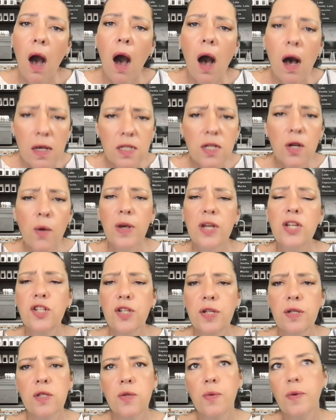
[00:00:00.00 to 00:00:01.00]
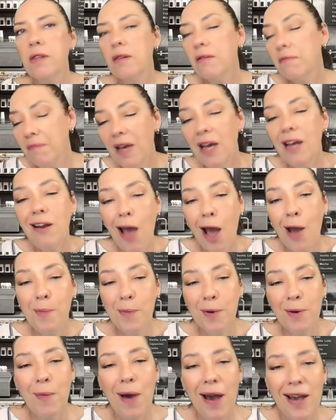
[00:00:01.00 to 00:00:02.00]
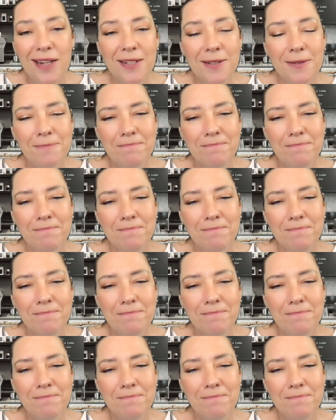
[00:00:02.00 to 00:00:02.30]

Ask questions with an open mind.